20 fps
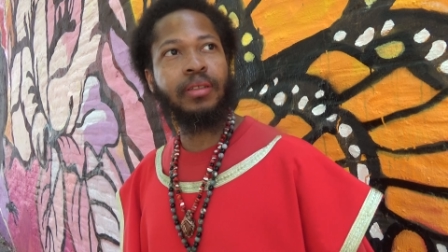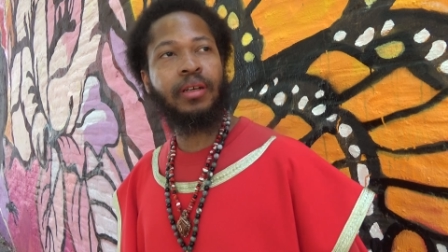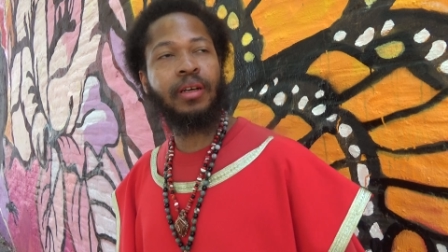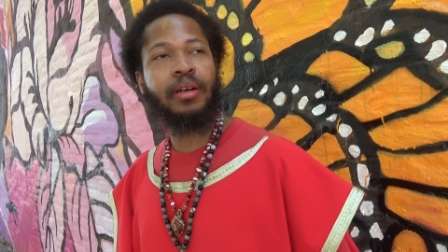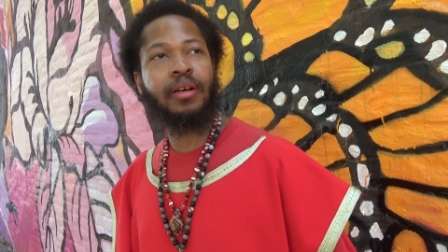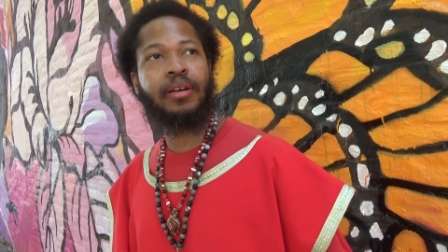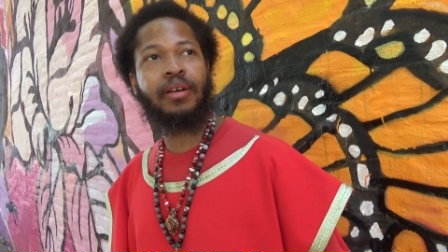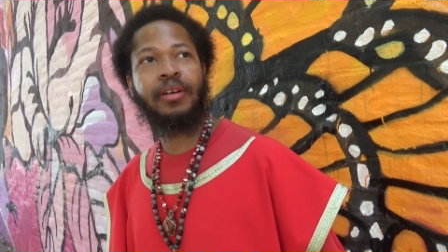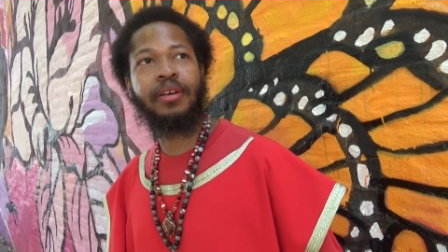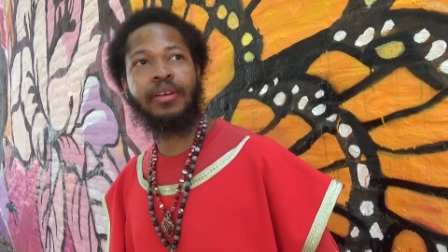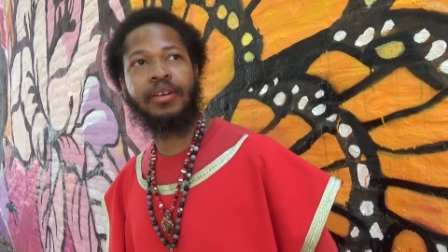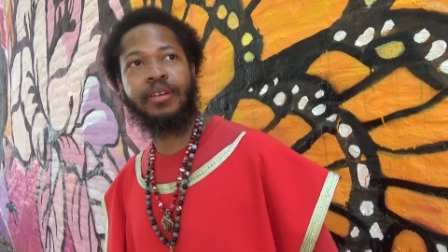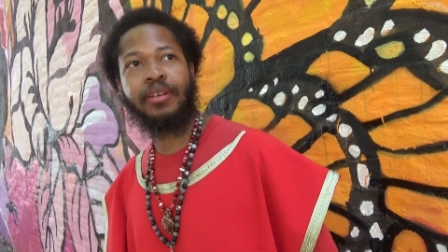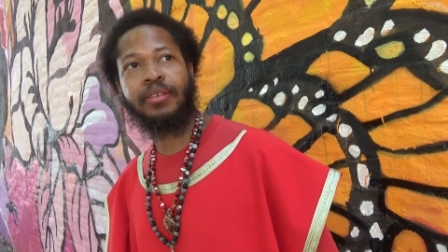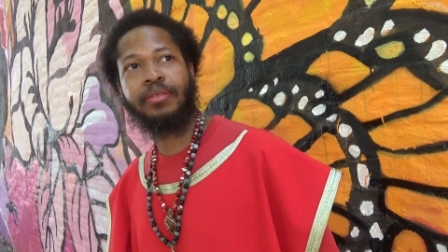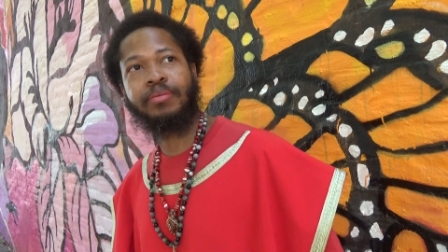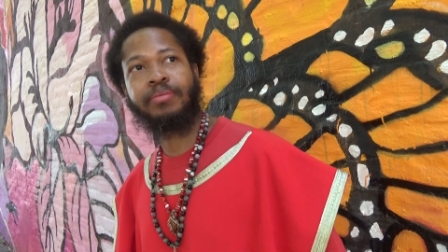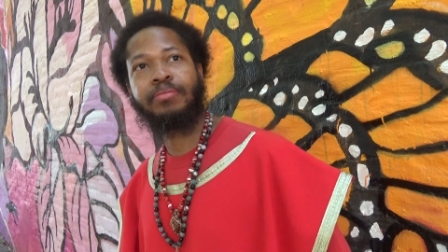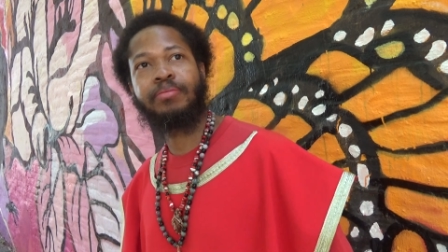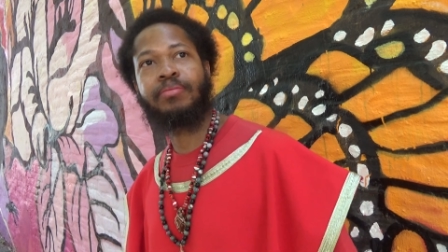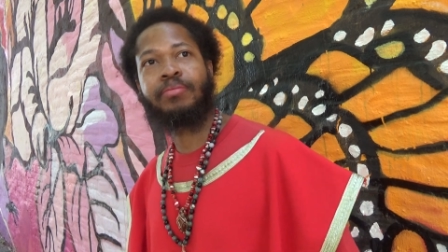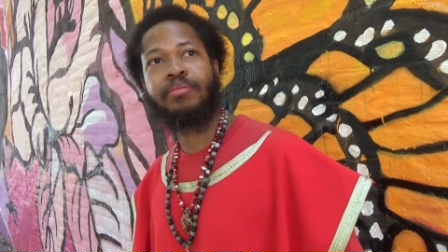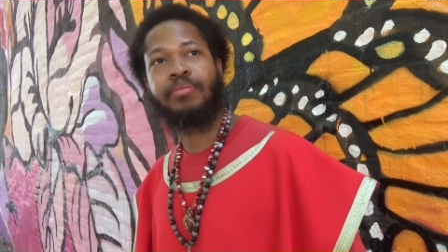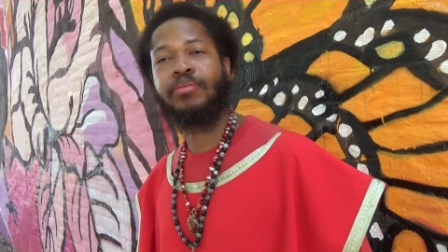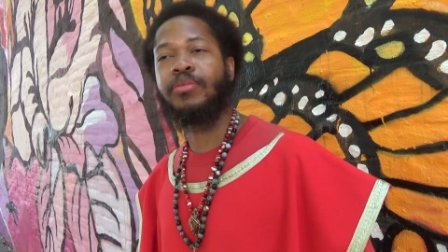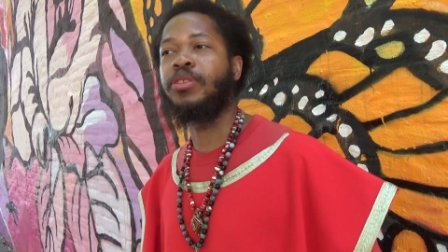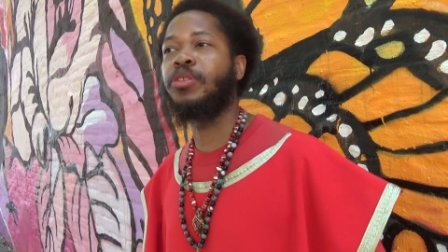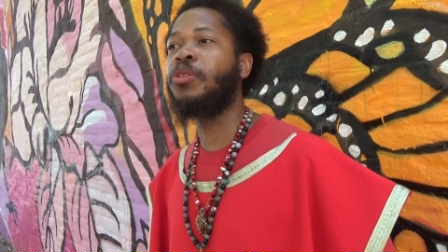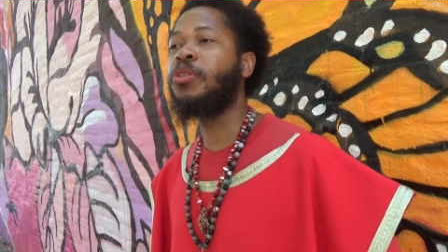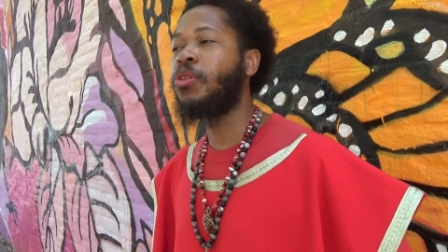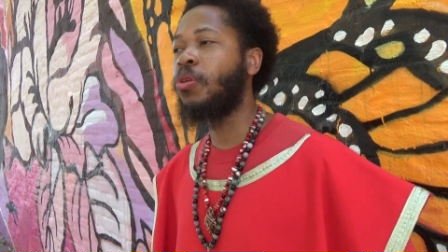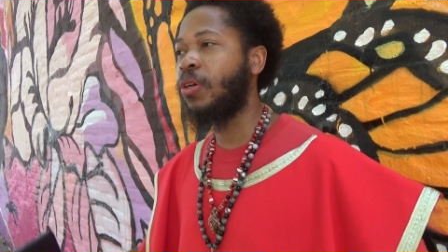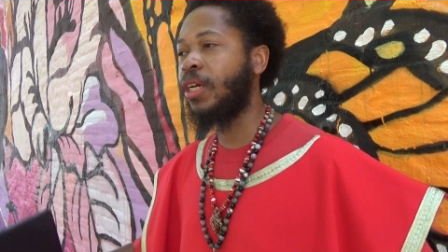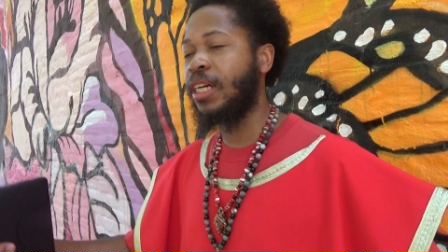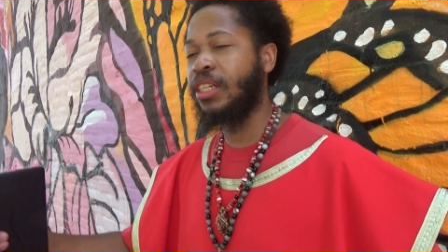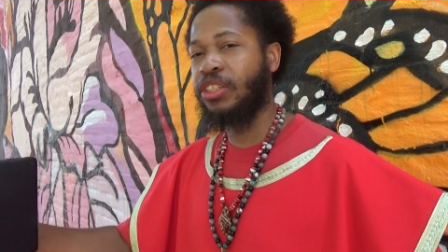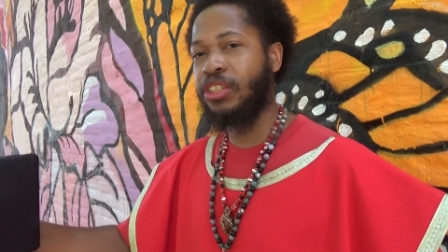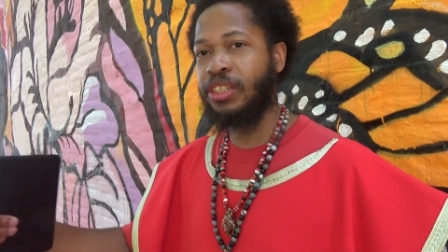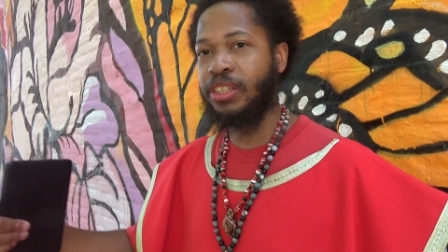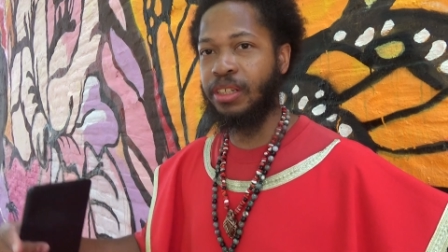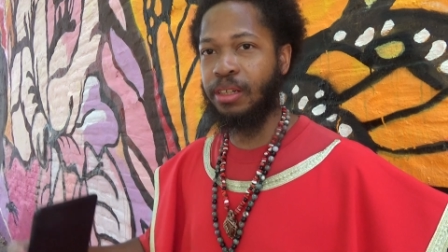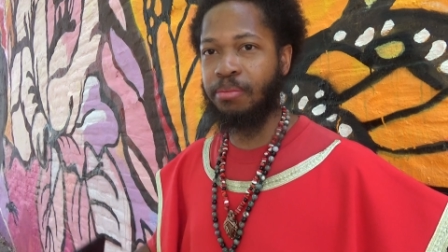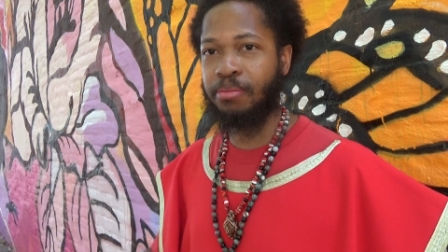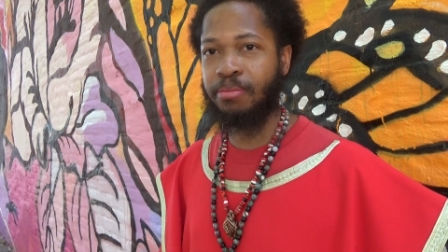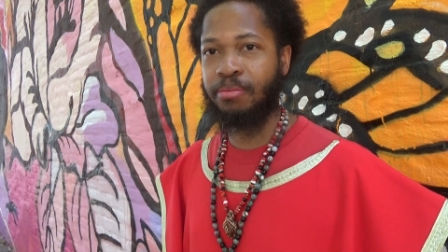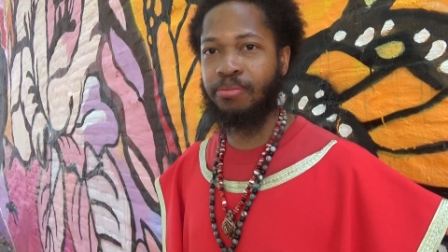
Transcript: Uh, you know that chip,